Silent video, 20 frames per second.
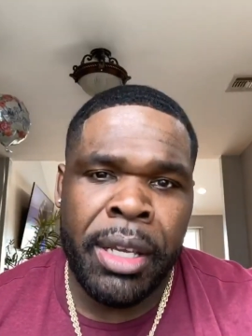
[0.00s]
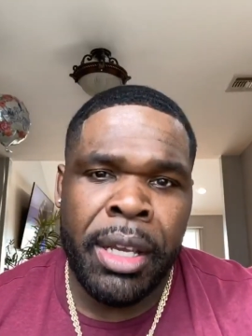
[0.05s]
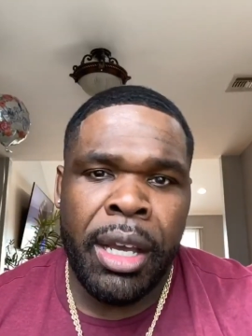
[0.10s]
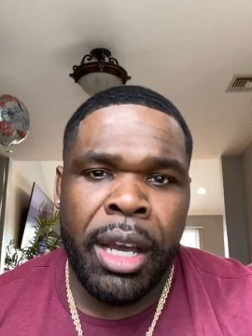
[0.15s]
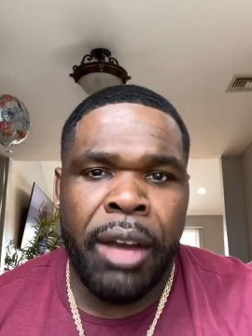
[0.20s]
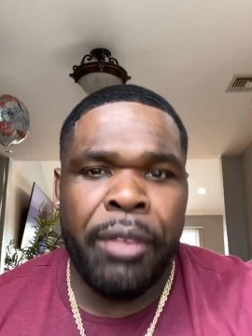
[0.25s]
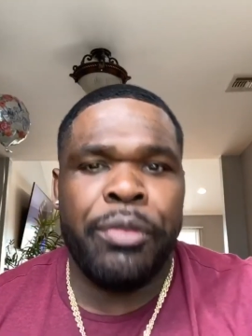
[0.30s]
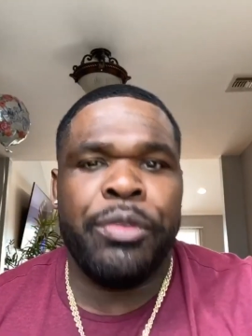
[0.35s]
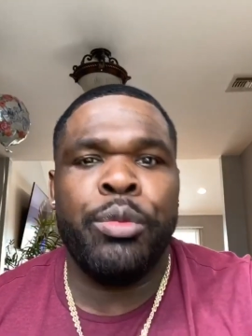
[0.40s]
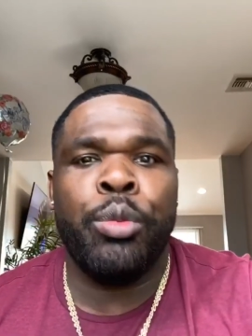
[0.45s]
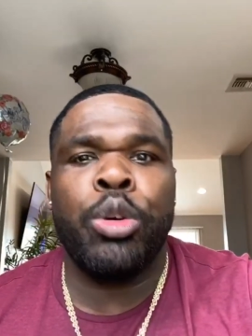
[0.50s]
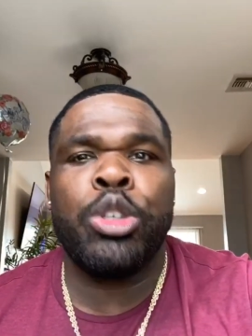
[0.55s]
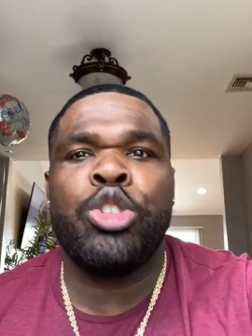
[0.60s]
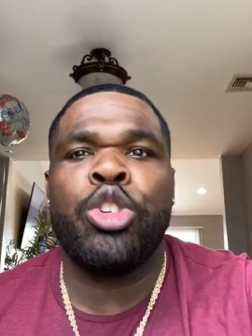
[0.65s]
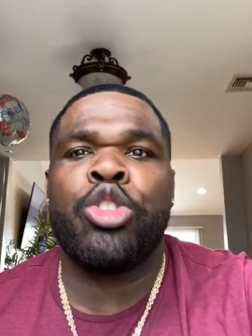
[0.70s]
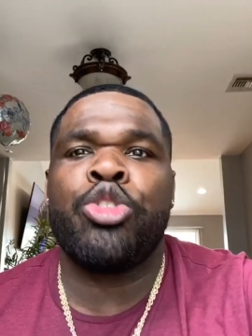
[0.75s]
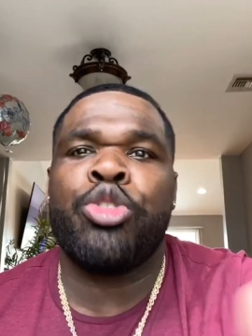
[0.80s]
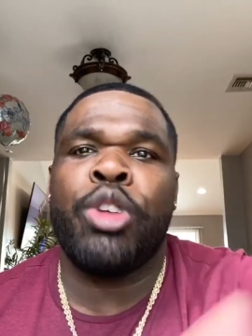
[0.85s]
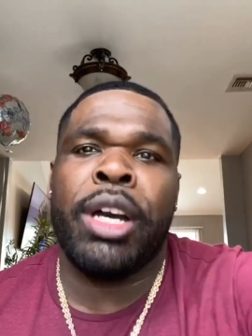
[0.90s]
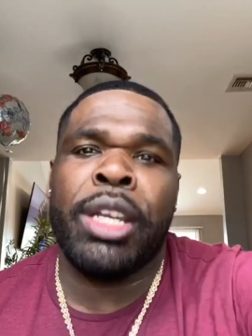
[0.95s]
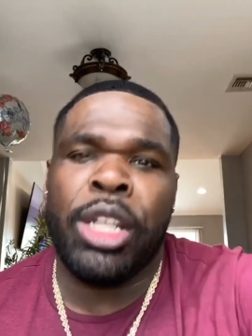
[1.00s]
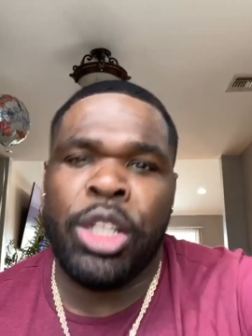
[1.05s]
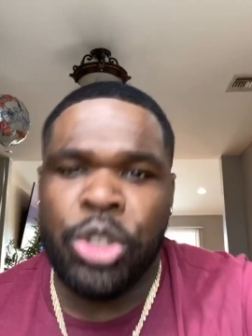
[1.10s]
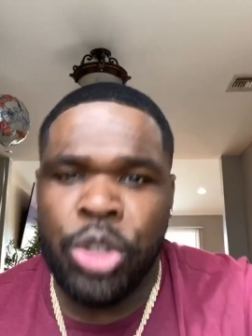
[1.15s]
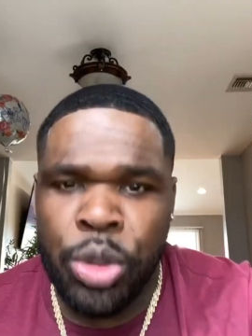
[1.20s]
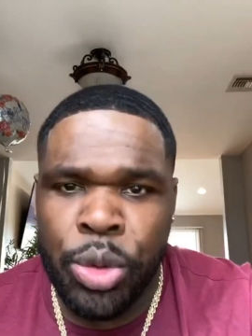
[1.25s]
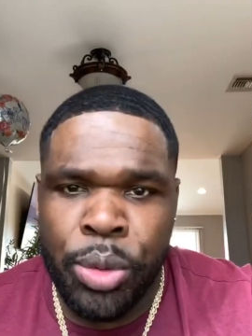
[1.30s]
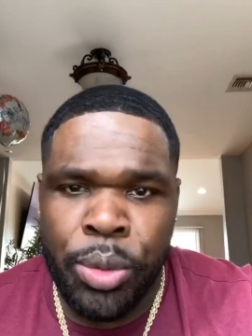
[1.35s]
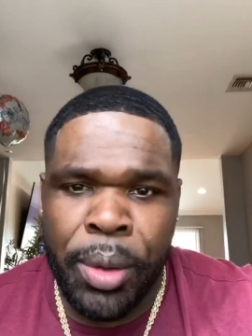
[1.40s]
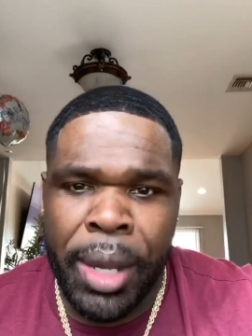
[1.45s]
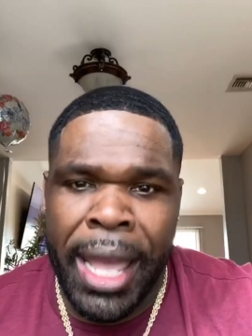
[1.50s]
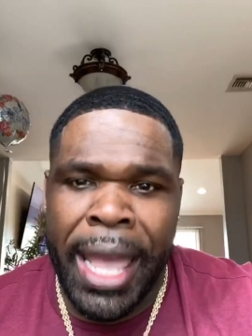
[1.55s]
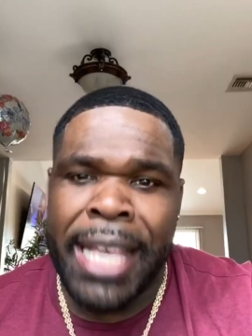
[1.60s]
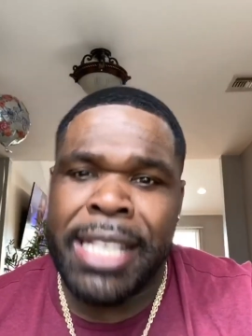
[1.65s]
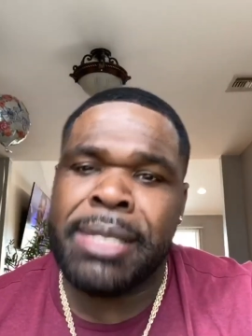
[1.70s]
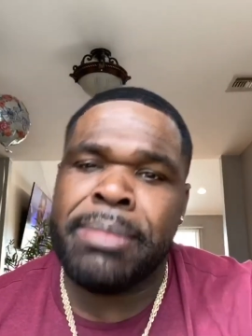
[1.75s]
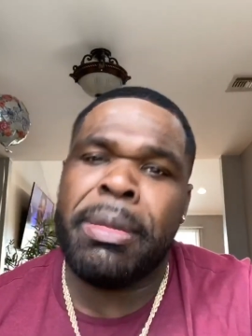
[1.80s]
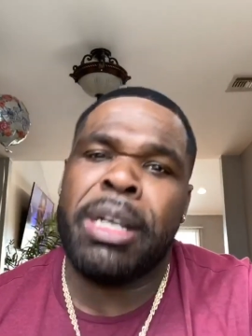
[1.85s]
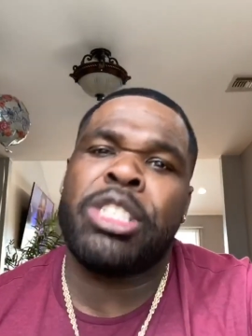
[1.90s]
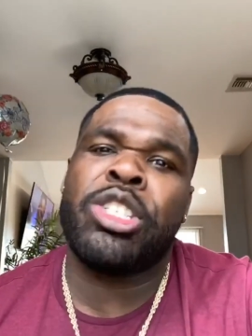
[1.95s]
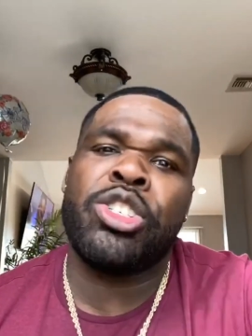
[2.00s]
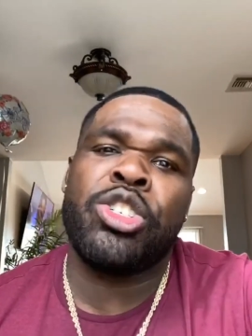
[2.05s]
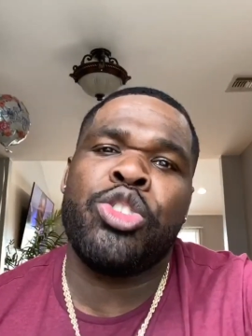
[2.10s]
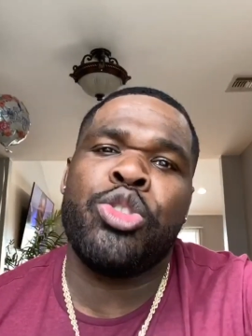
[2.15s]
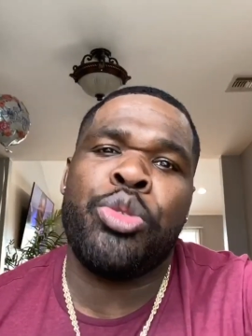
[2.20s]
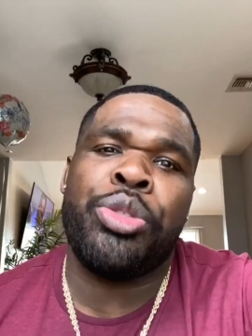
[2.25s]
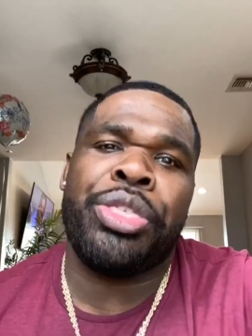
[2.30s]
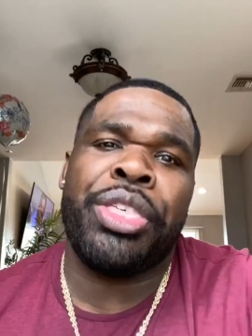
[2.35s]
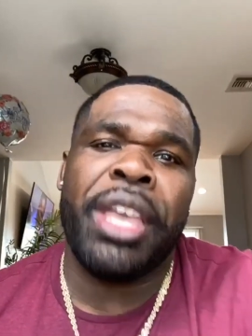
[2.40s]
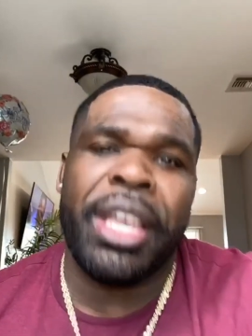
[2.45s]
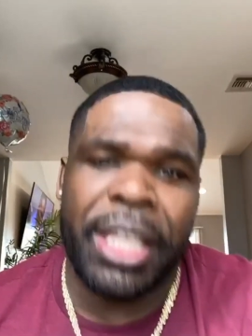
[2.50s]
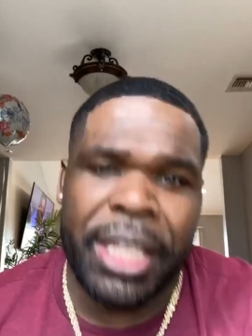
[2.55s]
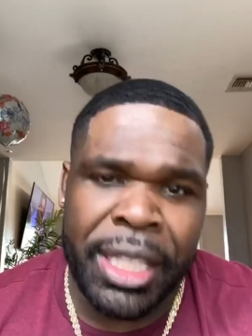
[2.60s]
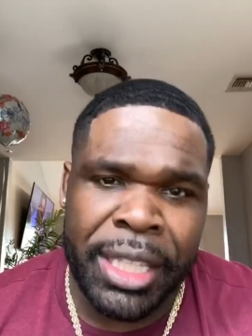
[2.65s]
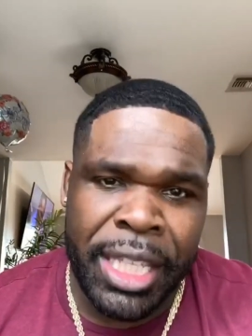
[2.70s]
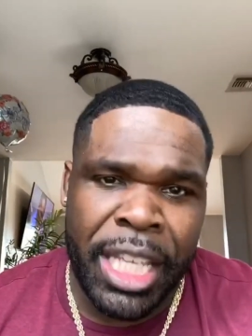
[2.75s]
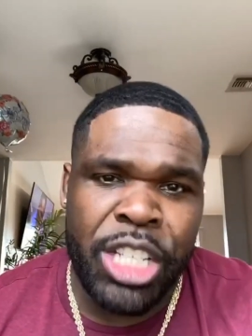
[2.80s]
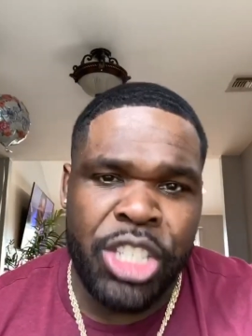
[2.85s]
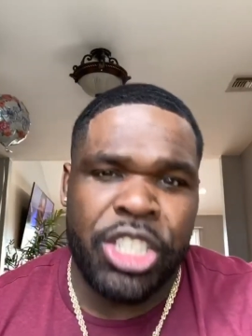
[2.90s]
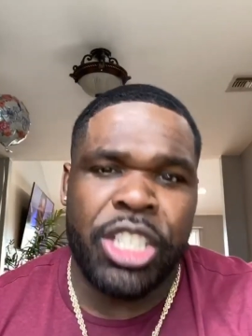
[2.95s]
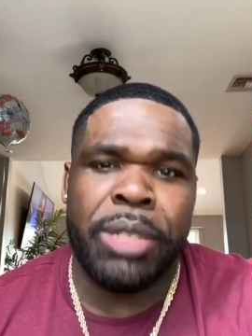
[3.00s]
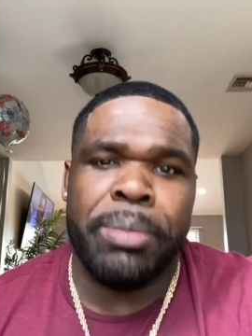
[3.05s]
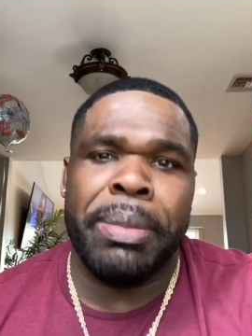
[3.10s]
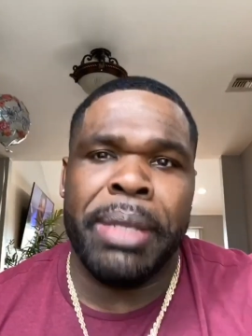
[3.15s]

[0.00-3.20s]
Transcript: of what you're trying to do as much as you think they should be.